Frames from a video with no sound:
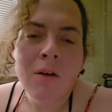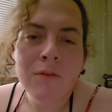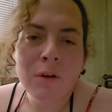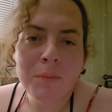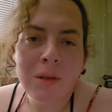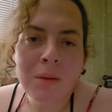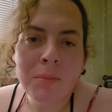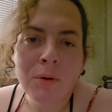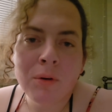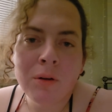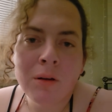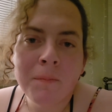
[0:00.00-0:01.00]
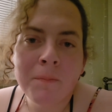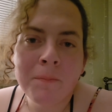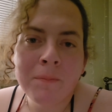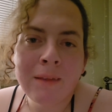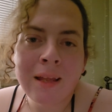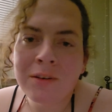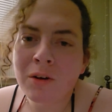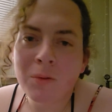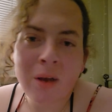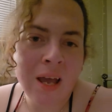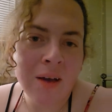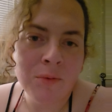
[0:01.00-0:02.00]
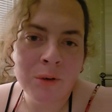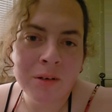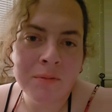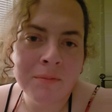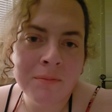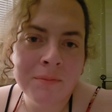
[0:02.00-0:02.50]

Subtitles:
for people that don't have one.